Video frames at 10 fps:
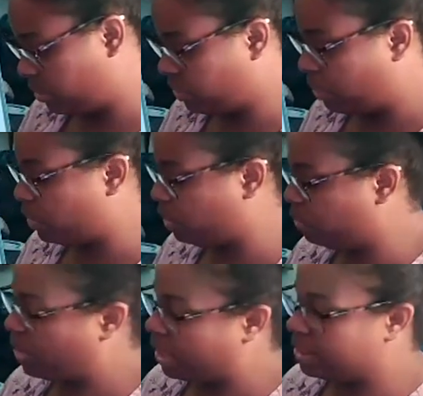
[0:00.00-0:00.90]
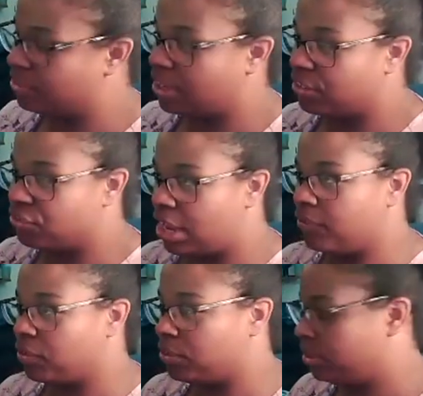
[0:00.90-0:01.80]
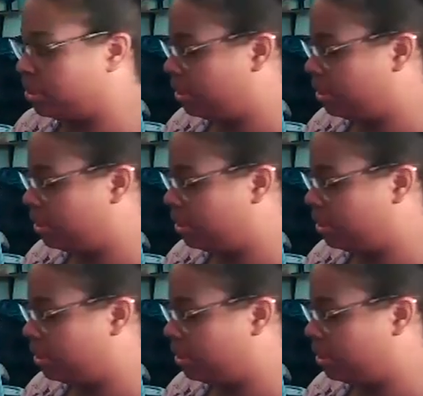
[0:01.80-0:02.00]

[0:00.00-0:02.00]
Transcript: okay. It. It's like when you take the stage to have your